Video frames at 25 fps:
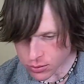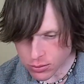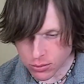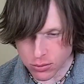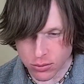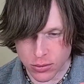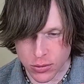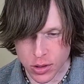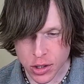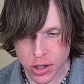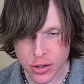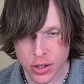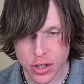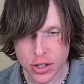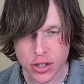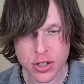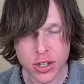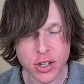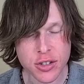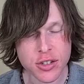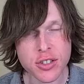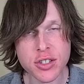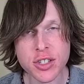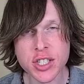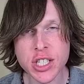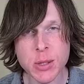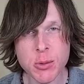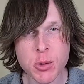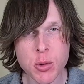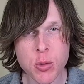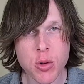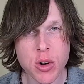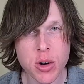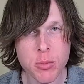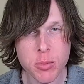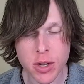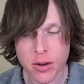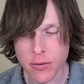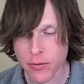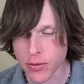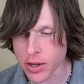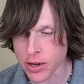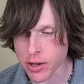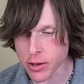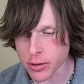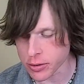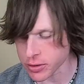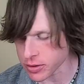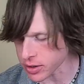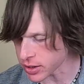He just doesn't seem to want to be in
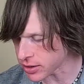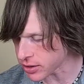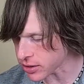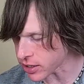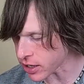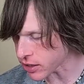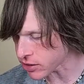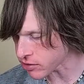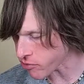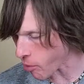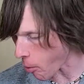videos these days.